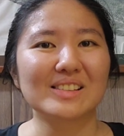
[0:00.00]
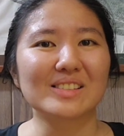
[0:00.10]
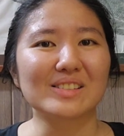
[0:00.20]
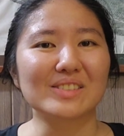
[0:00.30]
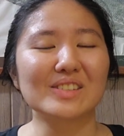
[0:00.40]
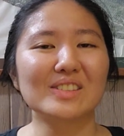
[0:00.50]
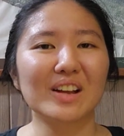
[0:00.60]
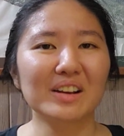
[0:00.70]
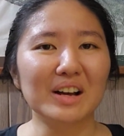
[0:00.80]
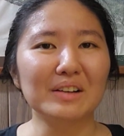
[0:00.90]
So to
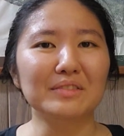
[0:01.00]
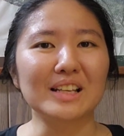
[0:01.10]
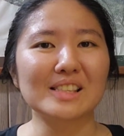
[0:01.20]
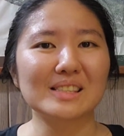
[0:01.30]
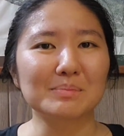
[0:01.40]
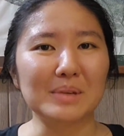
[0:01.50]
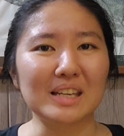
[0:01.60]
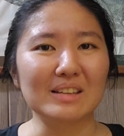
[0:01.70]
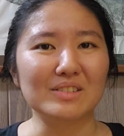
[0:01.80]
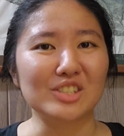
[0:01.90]
start off, let's
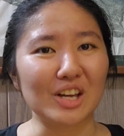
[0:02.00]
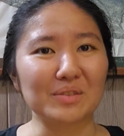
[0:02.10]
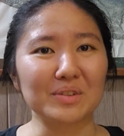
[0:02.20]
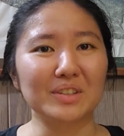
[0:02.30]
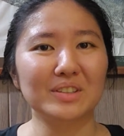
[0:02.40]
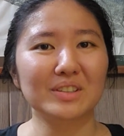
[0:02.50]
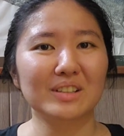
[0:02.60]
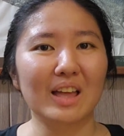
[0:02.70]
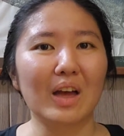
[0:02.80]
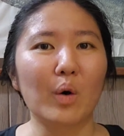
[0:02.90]
be general.
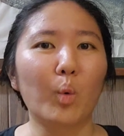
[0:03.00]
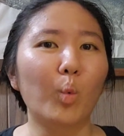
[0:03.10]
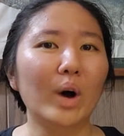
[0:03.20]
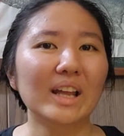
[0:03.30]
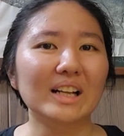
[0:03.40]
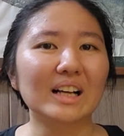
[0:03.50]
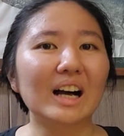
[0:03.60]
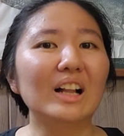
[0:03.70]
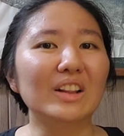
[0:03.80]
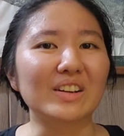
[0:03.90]
What
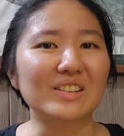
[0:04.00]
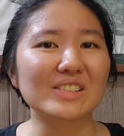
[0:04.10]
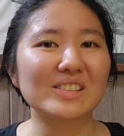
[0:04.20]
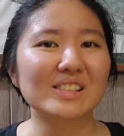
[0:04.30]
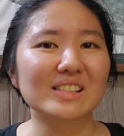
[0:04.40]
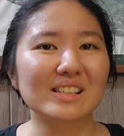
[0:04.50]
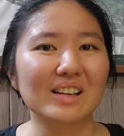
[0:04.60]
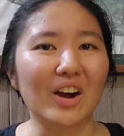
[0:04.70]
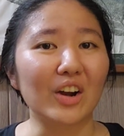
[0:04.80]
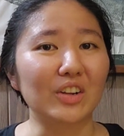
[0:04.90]
colors
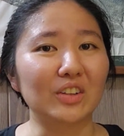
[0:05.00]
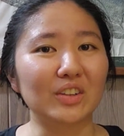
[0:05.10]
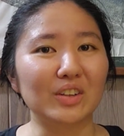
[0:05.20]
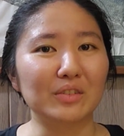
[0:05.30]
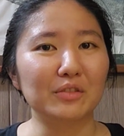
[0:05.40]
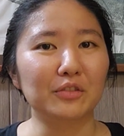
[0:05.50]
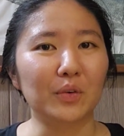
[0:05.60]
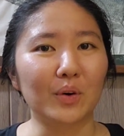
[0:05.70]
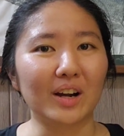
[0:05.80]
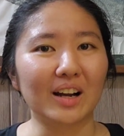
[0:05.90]
are good
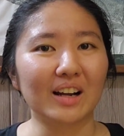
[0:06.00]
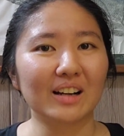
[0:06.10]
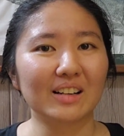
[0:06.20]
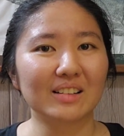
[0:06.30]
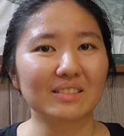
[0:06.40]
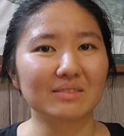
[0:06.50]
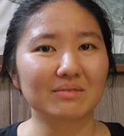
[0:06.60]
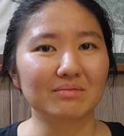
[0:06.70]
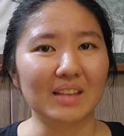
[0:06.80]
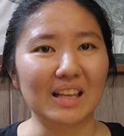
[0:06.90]
for
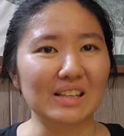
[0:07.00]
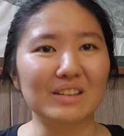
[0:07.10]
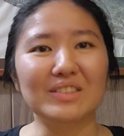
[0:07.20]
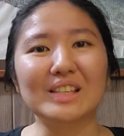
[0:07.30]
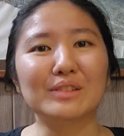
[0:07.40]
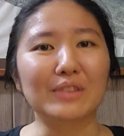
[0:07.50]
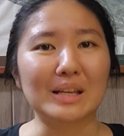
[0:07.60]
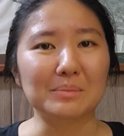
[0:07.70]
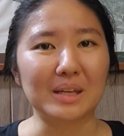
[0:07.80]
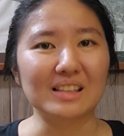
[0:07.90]
any of these
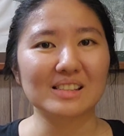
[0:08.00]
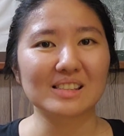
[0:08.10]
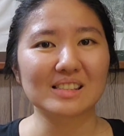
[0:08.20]
fake baits?